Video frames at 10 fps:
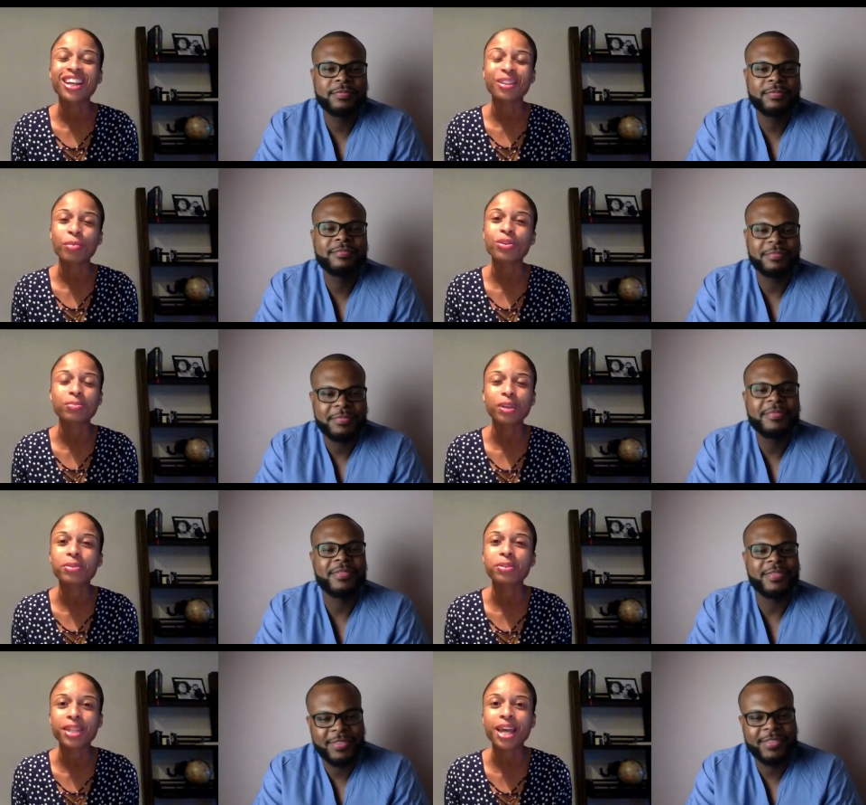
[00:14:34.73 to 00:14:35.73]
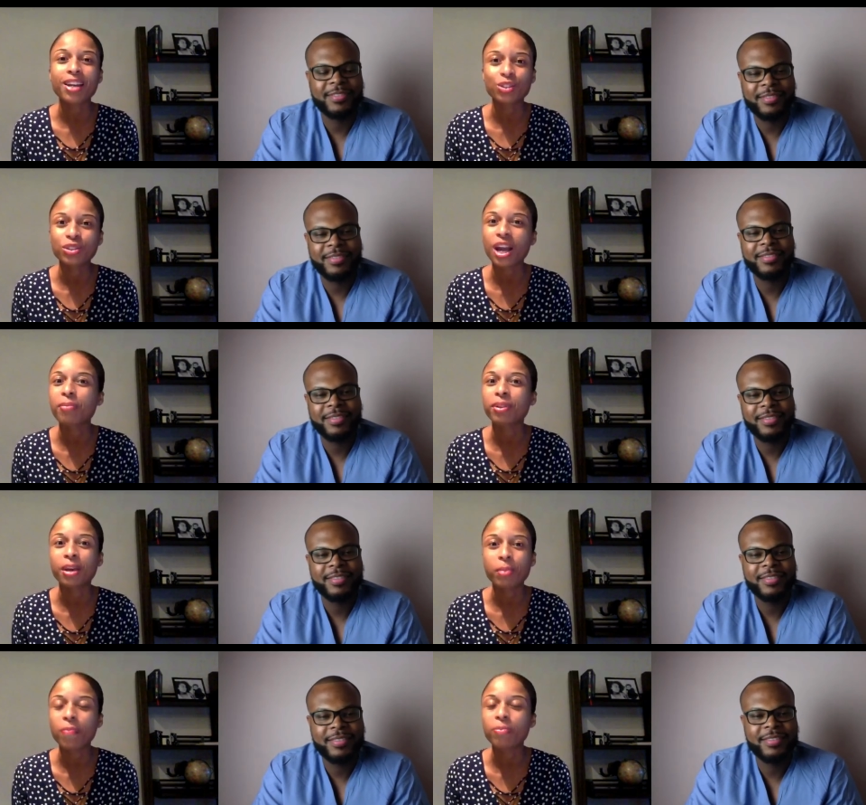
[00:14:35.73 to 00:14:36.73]
Speaker 1: the most. Be able to spend that extra time to let
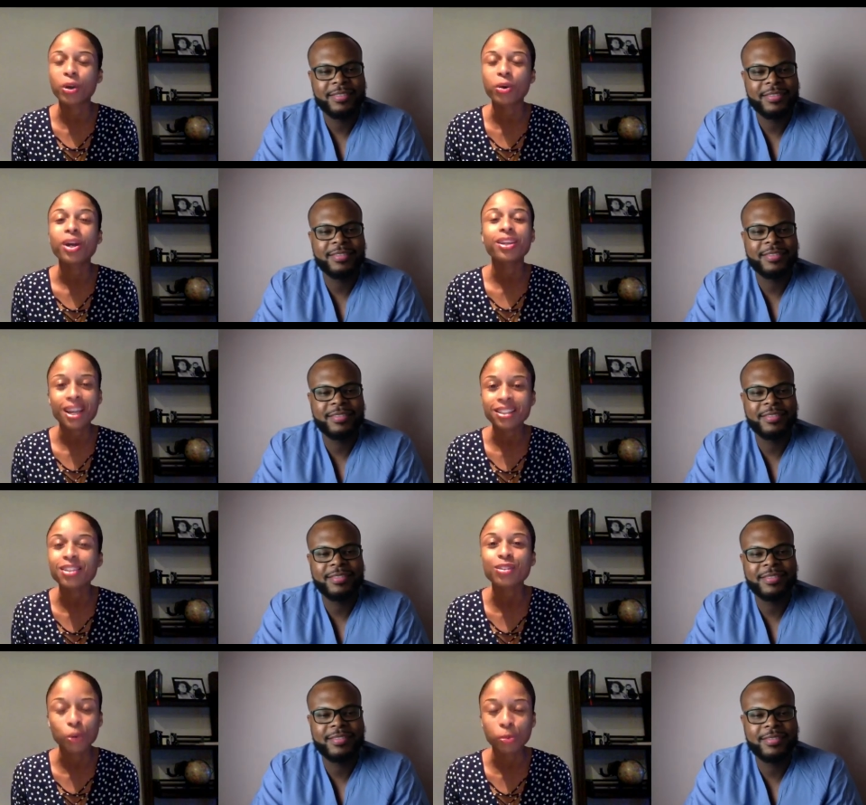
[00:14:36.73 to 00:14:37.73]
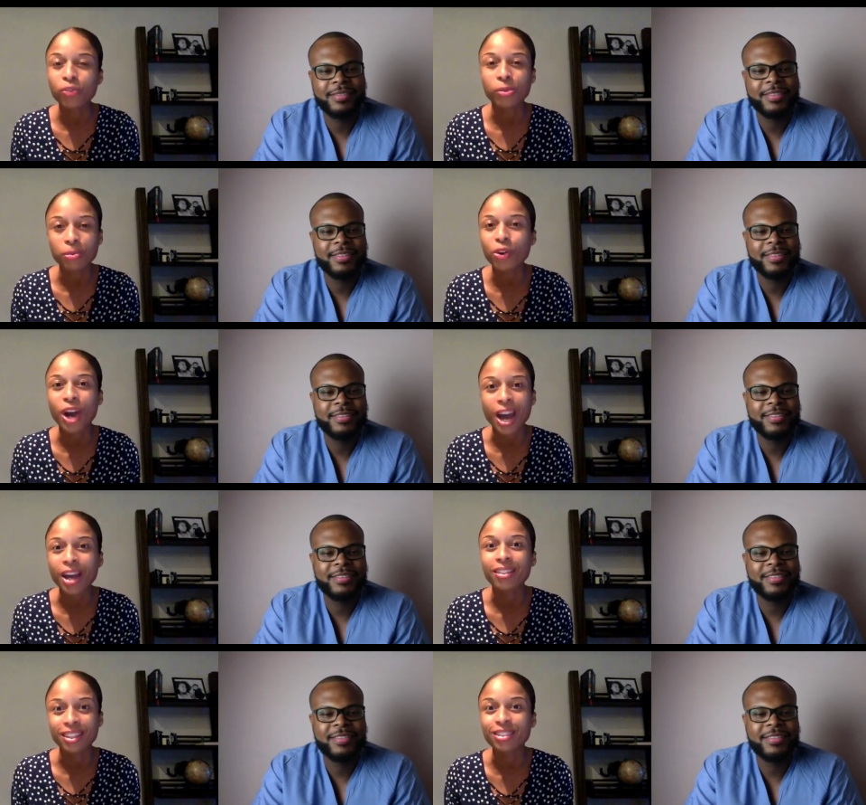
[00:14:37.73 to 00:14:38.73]
mom know, yes, it is normal for them to cry
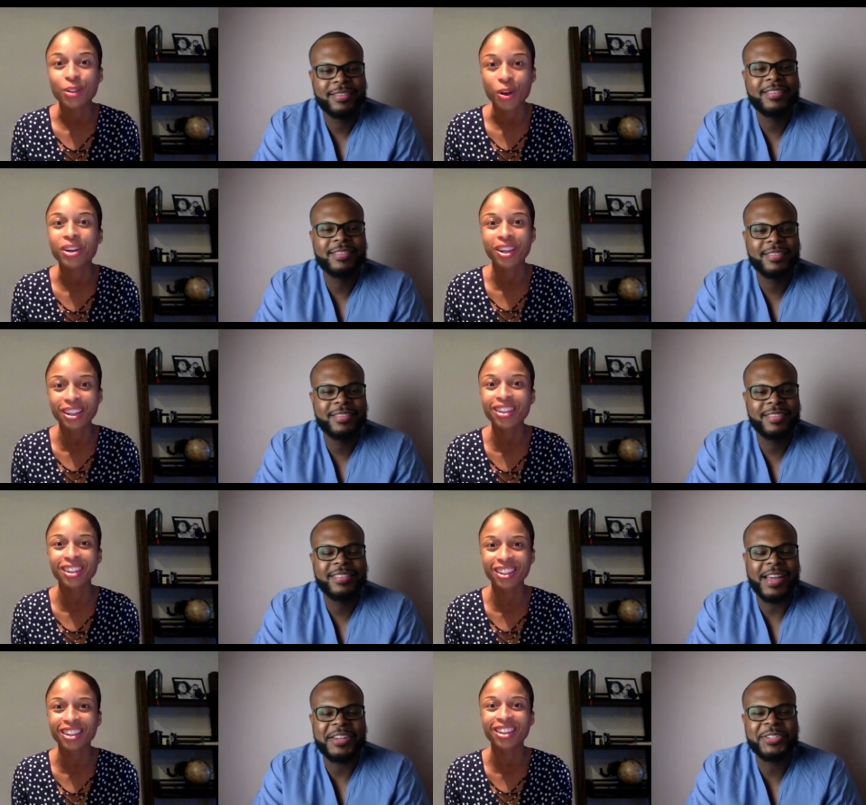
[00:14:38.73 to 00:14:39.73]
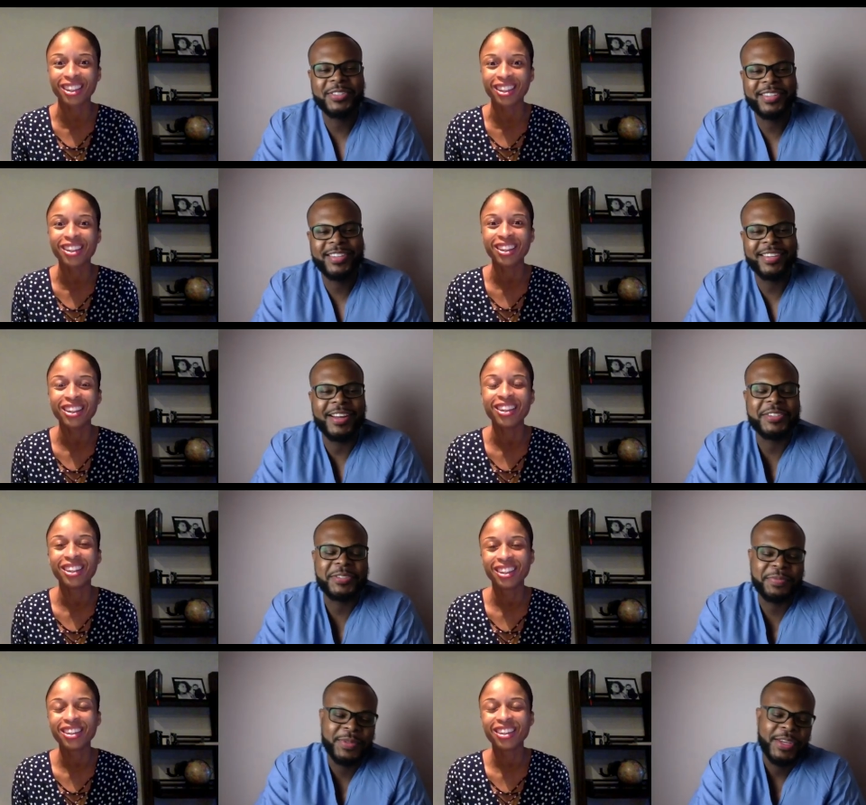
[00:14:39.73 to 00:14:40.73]
this long.
Speaker 2: Awesome.
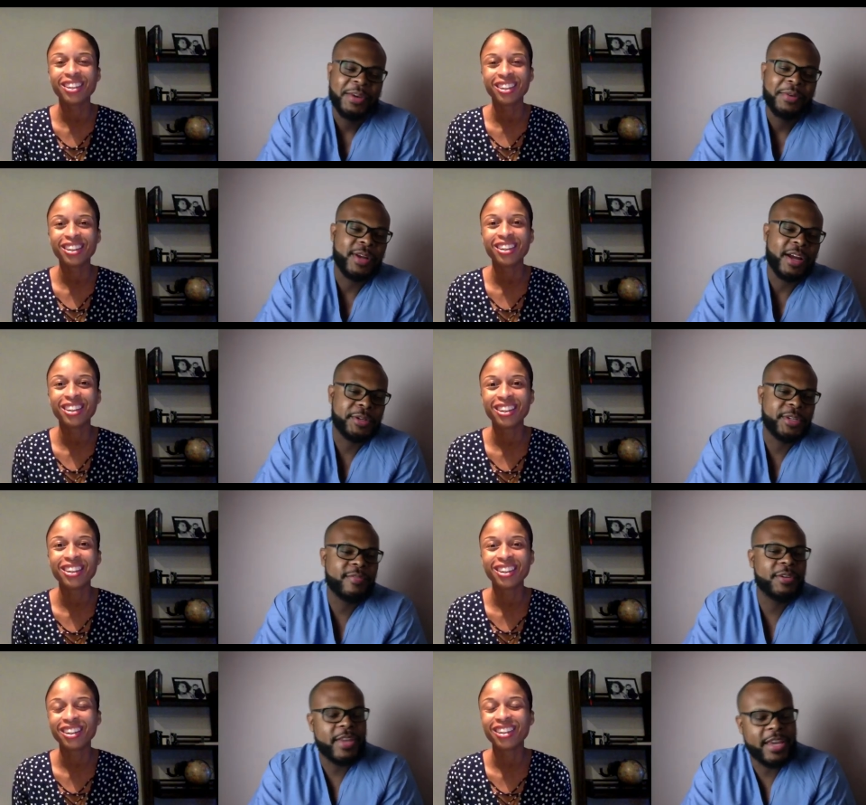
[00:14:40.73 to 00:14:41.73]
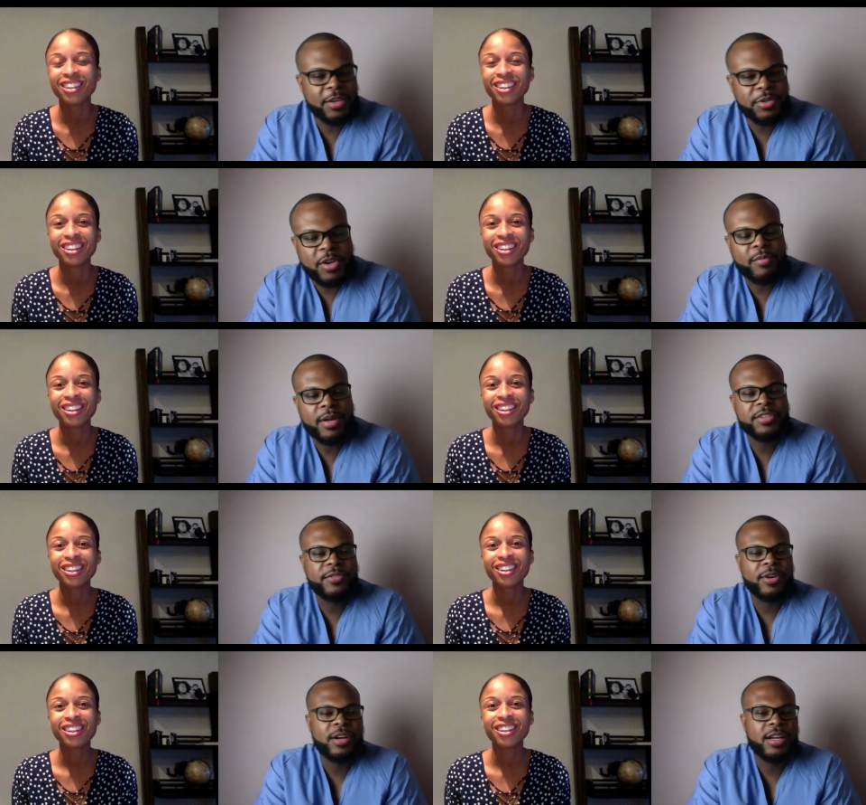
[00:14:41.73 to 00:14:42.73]
Well, Dr. Tilford, thank you so much
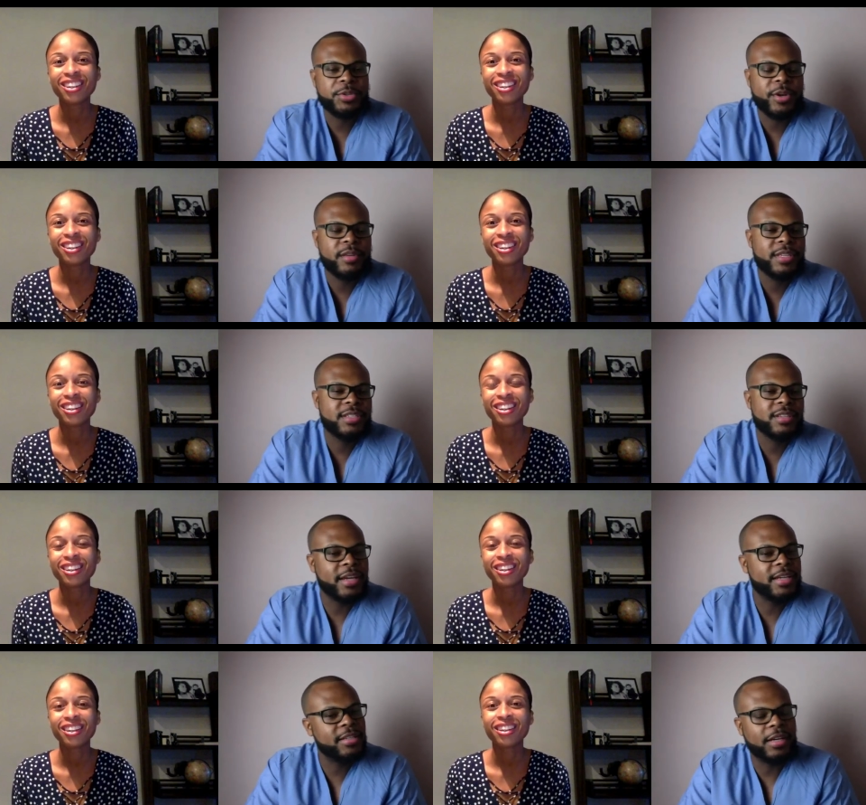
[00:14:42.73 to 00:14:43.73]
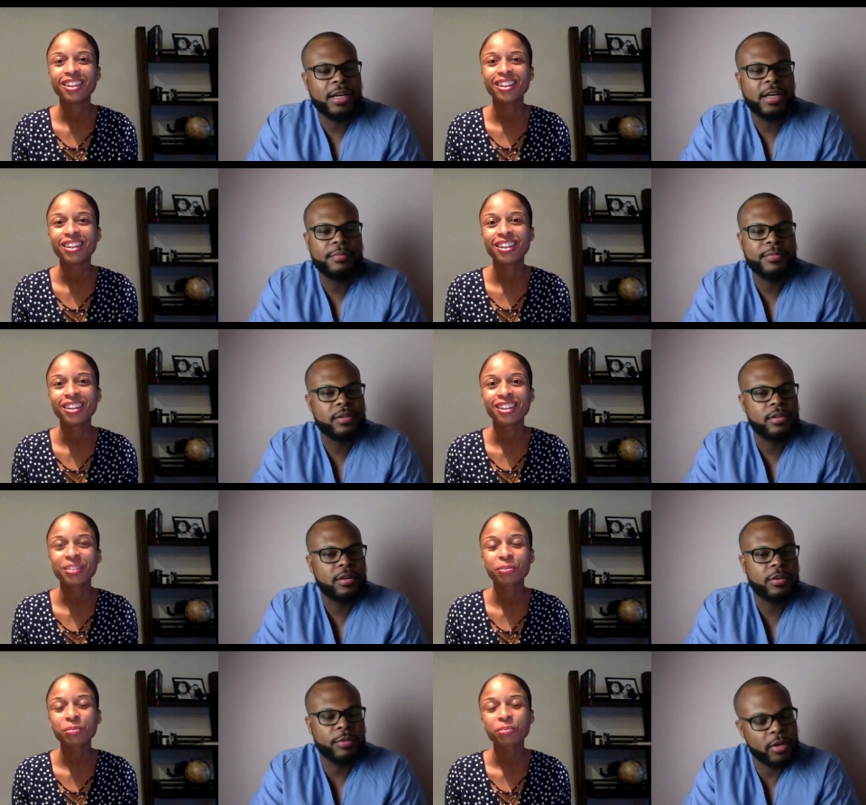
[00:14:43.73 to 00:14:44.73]
for uh, joining me tonight. Um, you're a
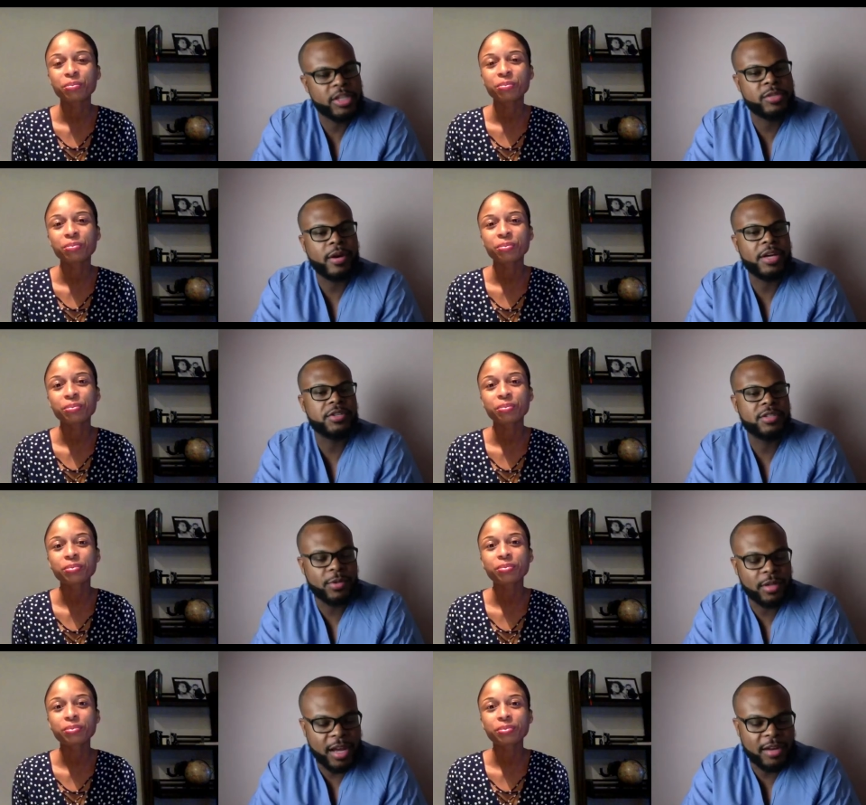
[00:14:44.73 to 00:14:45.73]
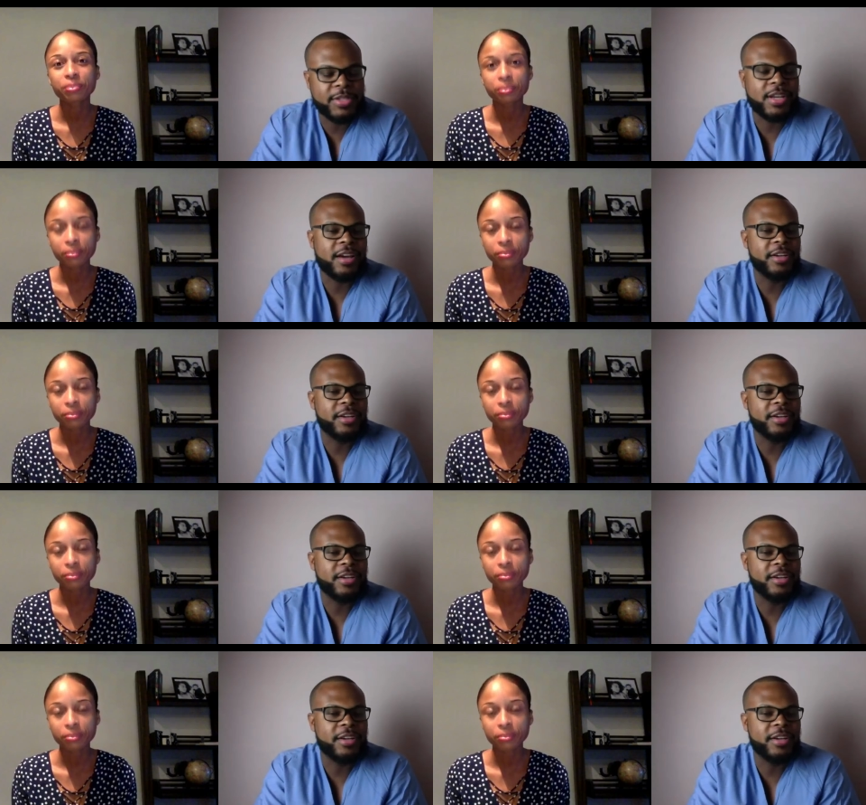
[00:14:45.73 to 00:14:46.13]
real inspiration to a lot of us out